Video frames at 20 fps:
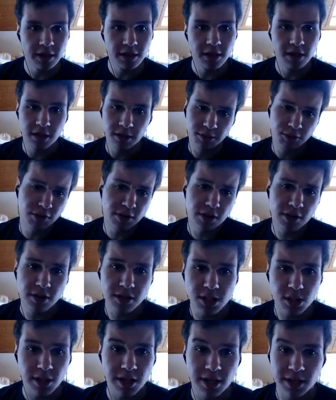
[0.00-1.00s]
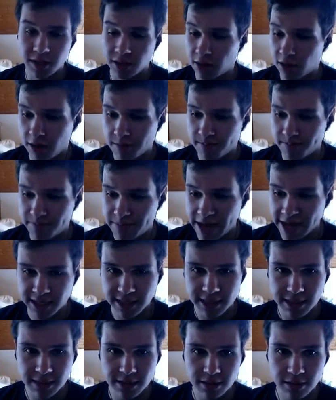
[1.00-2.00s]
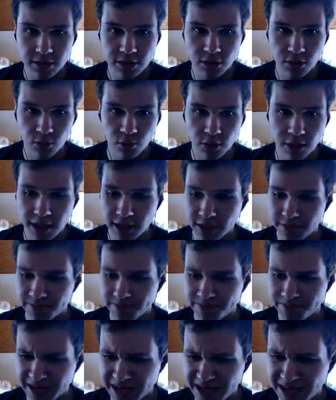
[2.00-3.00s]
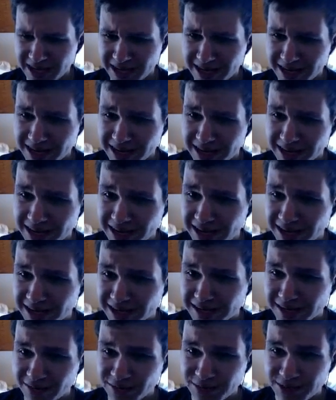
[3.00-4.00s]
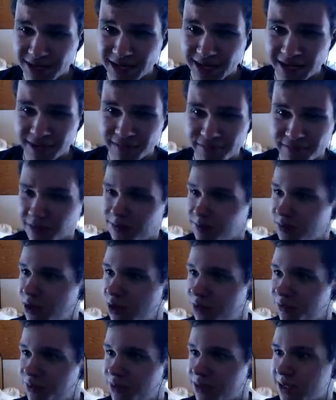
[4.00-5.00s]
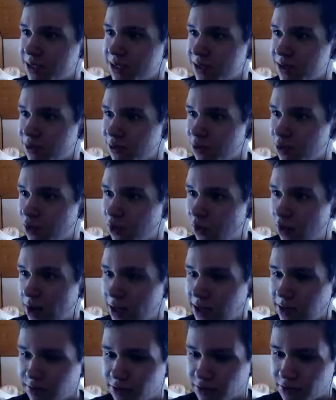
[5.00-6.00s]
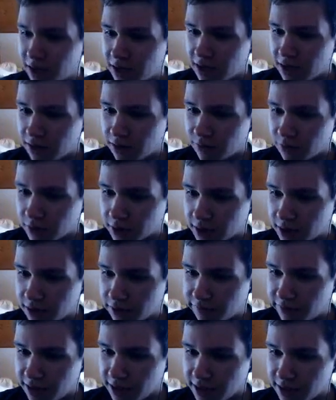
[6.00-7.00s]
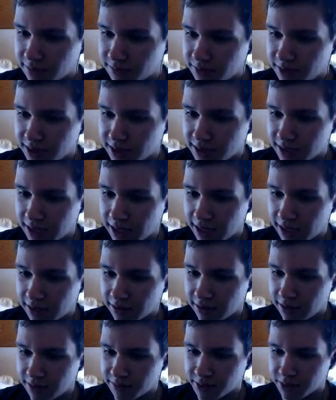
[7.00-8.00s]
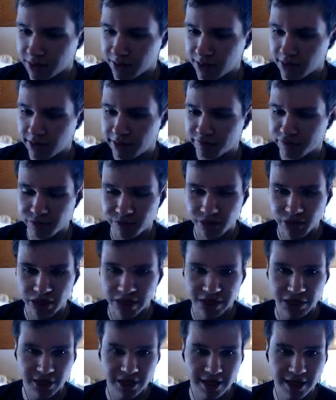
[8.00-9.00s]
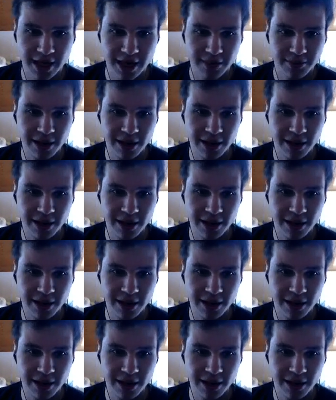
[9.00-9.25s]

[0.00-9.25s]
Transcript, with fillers: But we're gonna try our best. Though really, I can't guarantee anything. I'm not particularly great with... What kind of item is that? I'm sorry, I have to change that up.